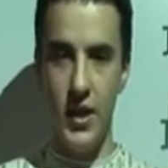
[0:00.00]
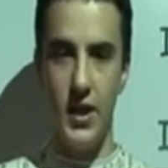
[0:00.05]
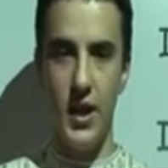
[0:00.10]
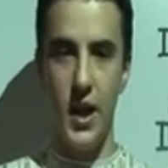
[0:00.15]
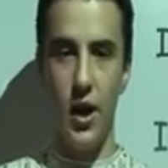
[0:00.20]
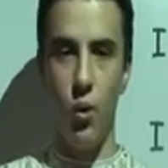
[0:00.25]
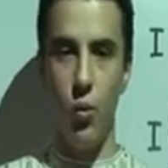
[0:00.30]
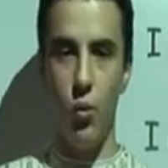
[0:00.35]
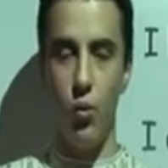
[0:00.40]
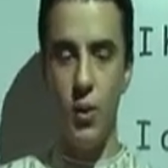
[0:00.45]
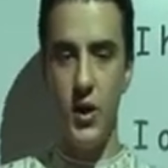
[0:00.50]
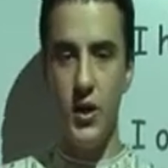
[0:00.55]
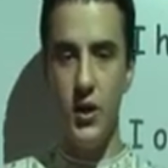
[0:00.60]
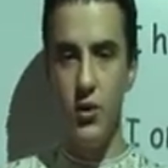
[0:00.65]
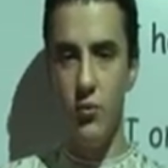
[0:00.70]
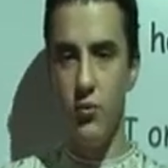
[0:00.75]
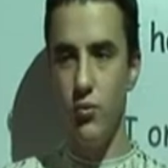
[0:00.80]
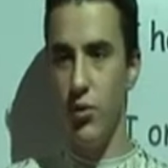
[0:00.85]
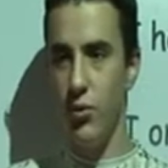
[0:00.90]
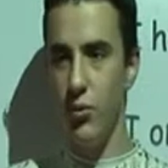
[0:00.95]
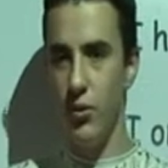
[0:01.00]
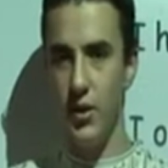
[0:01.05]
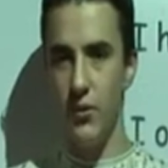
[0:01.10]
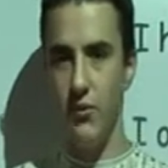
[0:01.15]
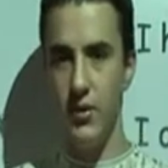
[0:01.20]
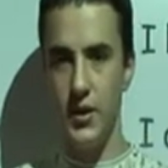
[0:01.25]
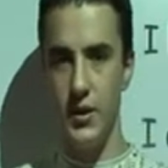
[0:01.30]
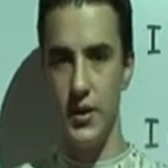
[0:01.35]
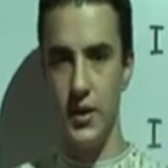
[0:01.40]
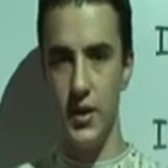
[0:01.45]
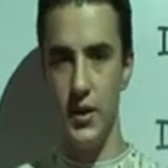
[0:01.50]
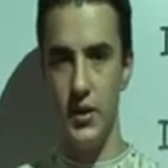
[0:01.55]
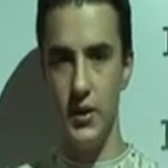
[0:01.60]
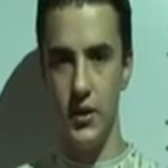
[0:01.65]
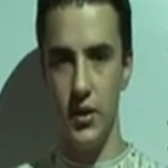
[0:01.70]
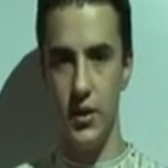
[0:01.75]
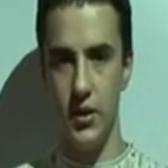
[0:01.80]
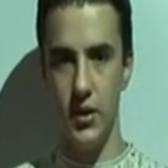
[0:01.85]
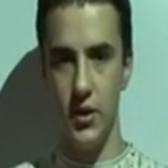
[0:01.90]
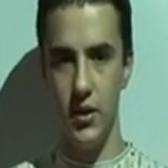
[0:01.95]
Now, when you're doing a reset,
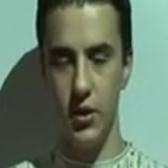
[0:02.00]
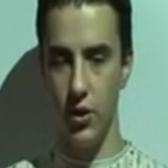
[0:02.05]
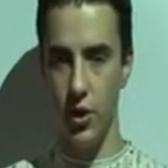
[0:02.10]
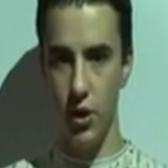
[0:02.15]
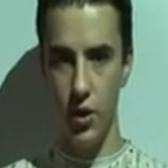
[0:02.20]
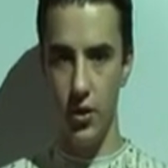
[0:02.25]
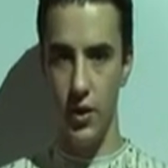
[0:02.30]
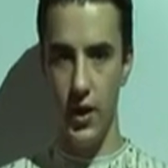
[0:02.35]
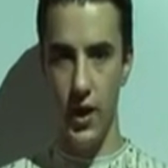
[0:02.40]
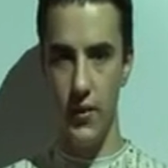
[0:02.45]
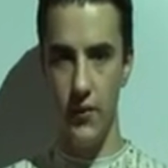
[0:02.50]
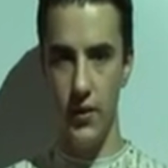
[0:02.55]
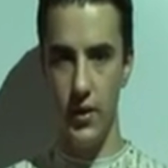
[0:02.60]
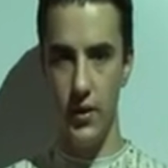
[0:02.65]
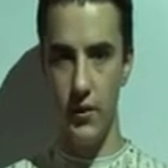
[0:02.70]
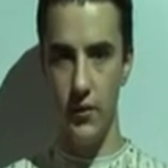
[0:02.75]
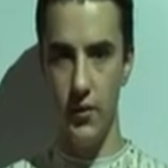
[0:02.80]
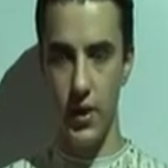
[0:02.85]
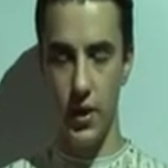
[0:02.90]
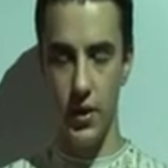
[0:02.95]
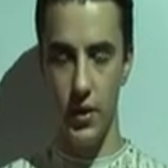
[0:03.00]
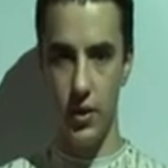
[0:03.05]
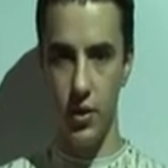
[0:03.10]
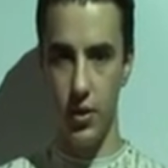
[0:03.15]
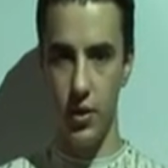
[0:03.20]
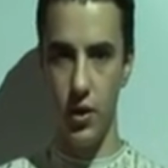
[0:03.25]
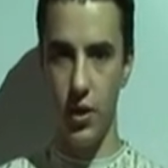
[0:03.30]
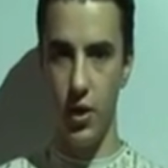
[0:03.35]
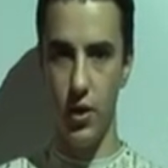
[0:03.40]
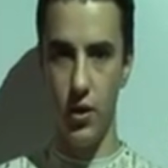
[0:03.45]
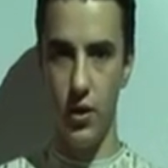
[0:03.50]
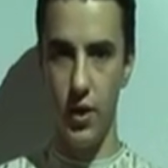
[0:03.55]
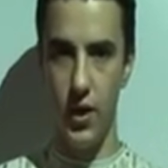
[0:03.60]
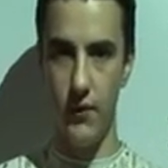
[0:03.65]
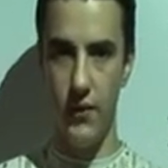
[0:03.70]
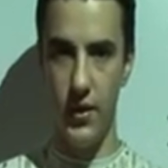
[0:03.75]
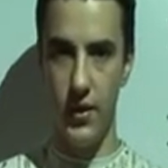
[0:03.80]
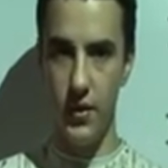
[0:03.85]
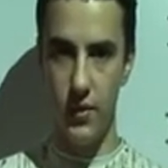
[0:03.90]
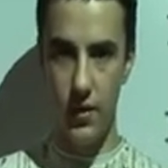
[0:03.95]
you're not going to have any of that. You're not going to
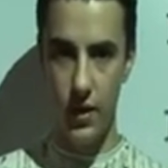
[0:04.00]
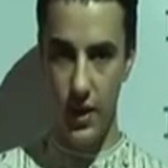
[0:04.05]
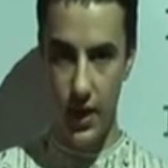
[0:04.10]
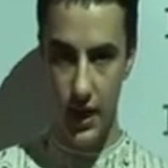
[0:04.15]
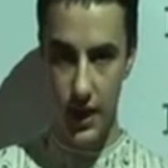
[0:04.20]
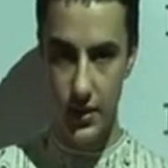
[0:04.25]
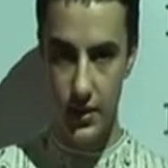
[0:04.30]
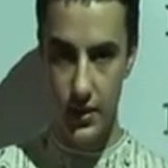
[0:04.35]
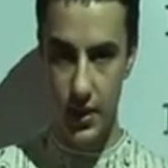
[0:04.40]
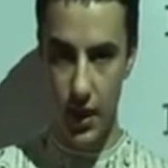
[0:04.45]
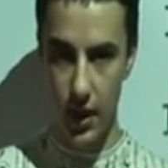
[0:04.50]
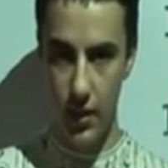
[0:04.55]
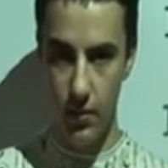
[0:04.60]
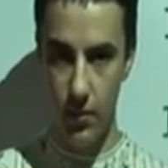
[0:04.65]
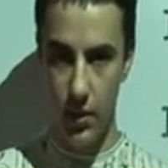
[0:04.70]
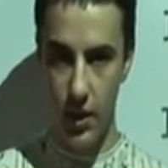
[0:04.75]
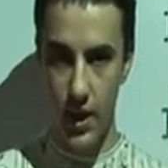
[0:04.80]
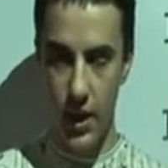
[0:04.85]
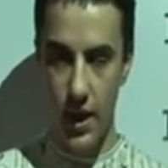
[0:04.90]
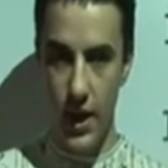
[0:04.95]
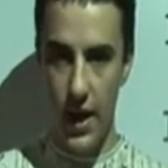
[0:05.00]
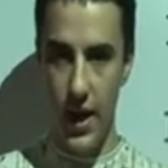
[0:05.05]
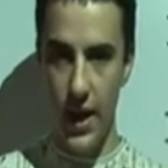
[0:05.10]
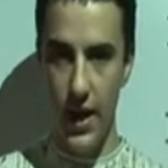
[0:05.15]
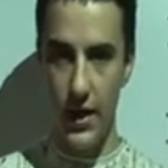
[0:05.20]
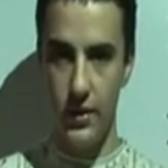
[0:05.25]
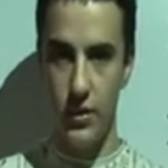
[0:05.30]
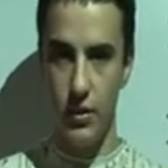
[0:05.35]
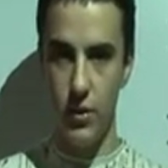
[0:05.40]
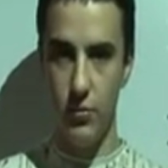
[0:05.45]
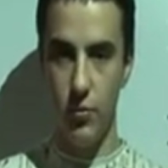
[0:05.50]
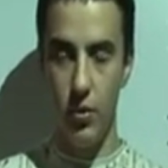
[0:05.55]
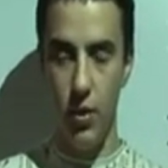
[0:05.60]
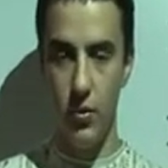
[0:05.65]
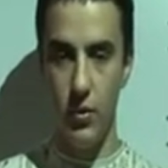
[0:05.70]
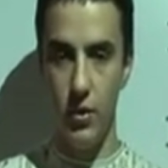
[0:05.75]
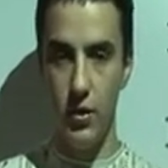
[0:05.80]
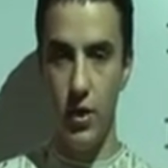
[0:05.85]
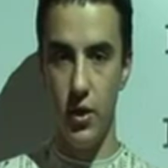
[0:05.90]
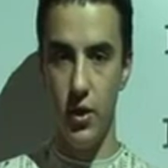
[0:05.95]
have any of the class time, and you're
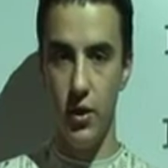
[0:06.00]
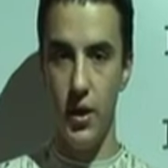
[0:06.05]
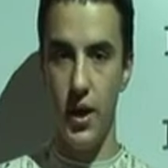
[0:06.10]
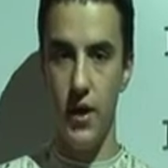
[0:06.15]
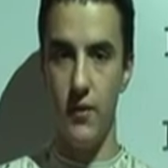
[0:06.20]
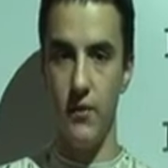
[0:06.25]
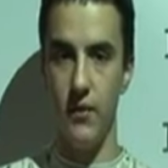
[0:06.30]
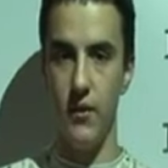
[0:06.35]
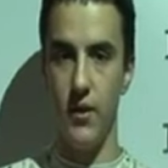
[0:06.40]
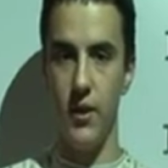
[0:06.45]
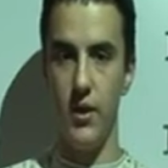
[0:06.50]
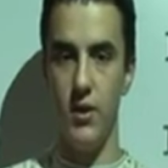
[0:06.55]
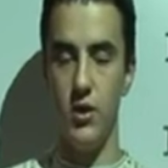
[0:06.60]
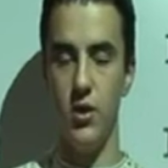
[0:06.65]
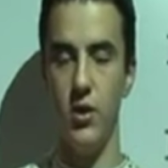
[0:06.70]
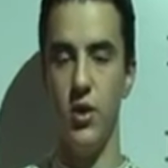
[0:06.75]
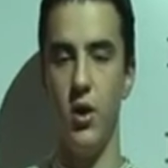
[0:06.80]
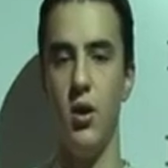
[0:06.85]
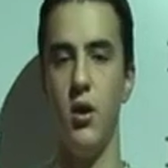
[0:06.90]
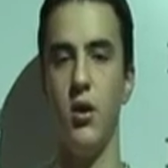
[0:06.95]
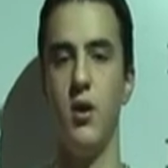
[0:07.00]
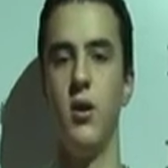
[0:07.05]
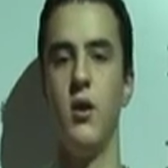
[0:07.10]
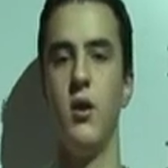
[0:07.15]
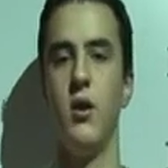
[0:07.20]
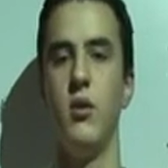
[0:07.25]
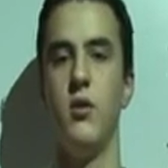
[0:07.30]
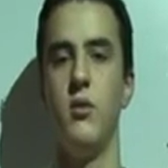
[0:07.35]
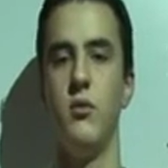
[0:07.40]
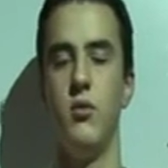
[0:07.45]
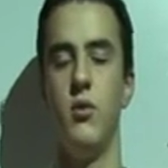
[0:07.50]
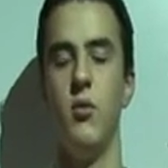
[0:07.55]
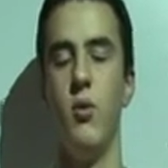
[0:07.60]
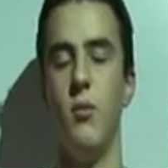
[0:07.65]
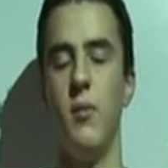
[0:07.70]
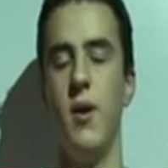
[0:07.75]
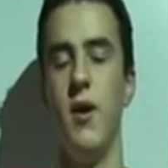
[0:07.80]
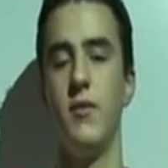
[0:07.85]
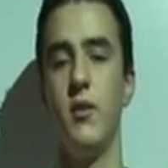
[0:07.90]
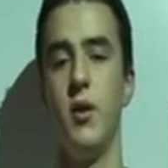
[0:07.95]
probably not going to have, you
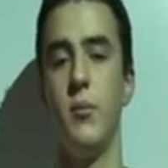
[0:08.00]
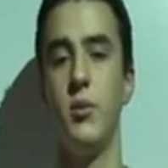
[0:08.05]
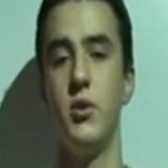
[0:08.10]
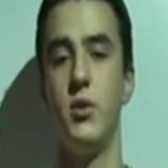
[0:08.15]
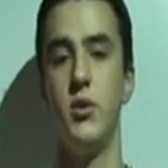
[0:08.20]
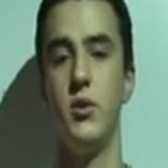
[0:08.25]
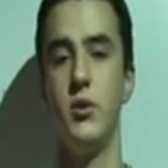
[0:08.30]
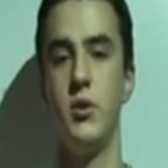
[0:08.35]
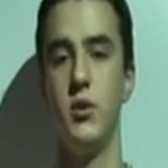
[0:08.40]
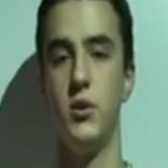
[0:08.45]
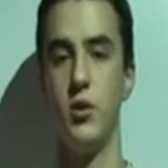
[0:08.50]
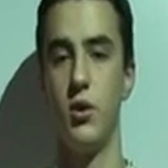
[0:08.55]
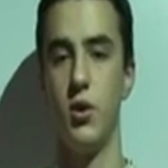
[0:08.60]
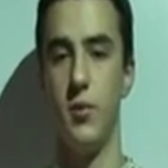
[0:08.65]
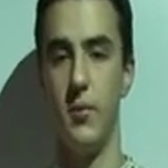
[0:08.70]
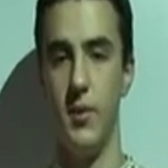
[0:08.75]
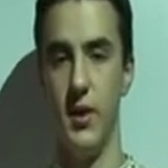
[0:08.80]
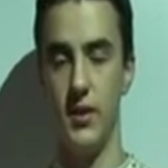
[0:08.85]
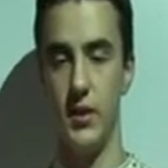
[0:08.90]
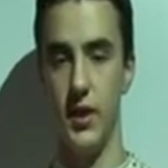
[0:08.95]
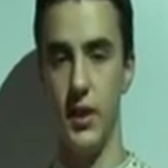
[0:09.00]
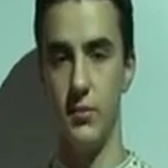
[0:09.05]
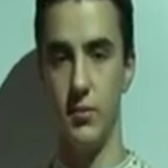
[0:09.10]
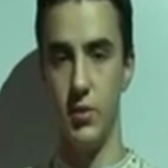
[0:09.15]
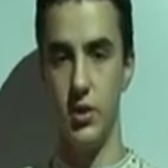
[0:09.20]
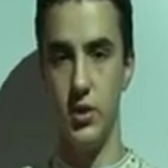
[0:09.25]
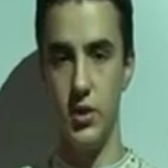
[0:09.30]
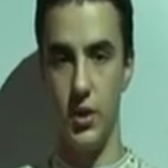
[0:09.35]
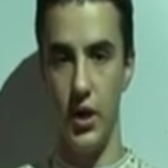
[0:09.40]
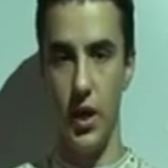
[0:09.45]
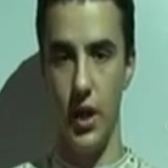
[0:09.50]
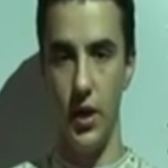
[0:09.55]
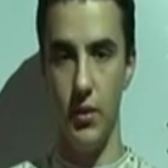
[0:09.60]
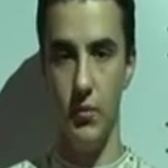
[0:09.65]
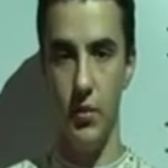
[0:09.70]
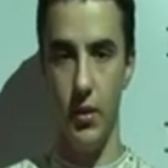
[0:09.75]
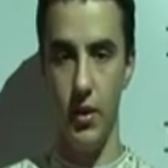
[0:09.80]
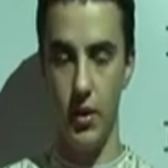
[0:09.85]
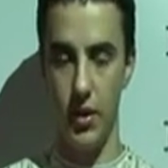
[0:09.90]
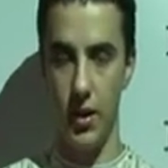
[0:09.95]
won't have the opportunity to commit as much
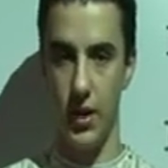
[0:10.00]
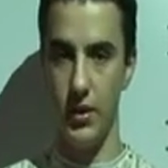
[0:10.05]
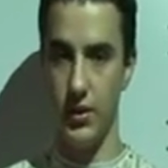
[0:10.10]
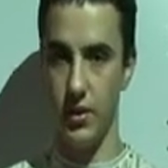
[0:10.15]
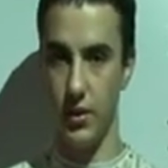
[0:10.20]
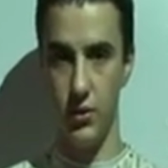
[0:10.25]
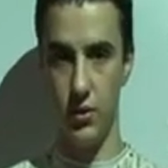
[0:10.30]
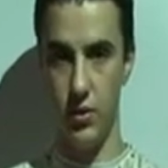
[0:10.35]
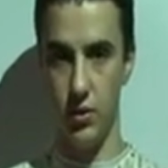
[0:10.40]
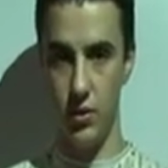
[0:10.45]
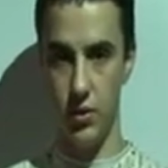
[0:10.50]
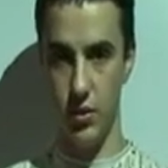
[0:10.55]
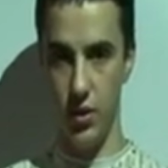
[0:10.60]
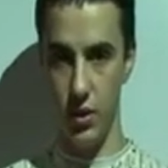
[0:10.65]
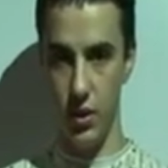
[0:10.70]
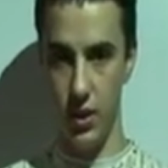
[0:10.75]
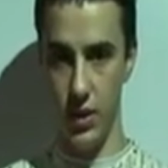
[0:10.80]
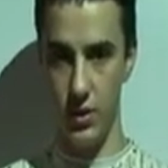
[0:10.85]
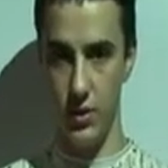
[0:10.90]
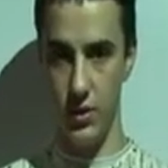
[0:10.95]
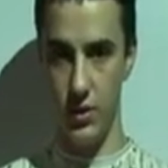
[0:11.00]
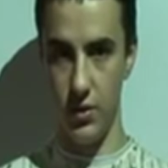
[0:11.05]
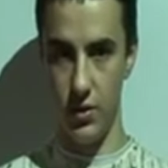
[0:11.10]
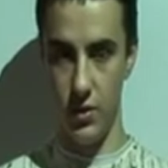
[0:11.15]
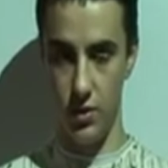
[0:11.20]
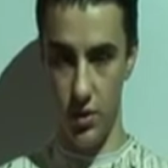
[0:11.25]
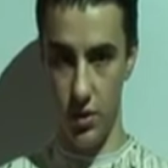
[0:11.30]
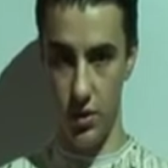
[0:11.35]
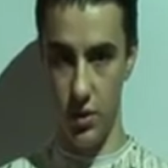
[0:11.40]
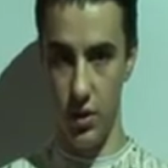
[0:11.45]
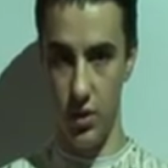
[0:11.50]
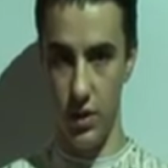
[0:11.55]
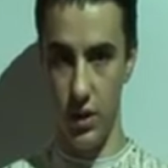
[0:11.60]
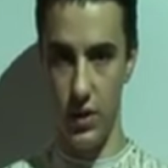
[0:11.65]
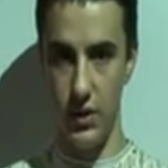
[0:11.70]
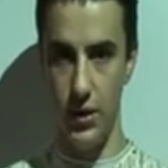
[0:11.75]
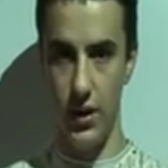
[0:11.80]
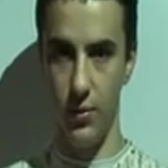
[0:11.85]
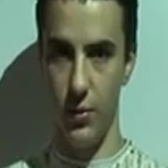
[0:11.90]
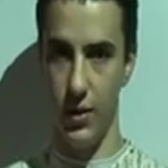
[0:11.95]
time as to study on
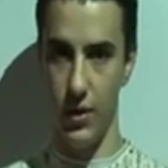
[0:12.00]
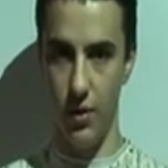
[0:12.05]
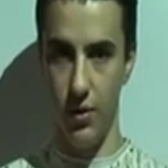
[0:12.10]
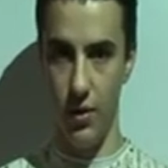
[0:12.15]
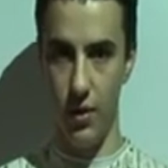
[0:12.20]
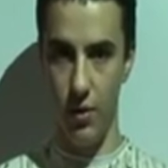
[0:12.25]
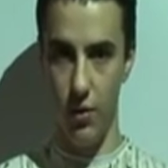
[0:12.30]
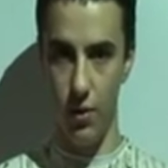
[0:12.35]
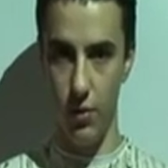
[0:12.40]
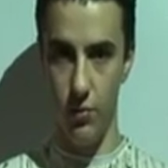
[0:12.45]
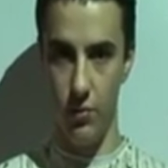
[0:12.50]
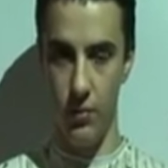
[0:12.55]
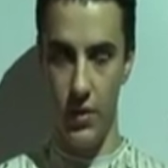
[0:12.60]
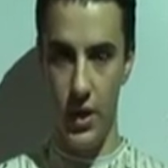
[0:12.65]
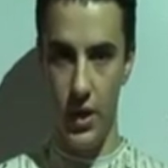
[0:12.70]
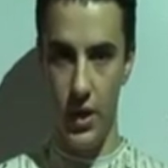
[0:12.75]
it when you're at home,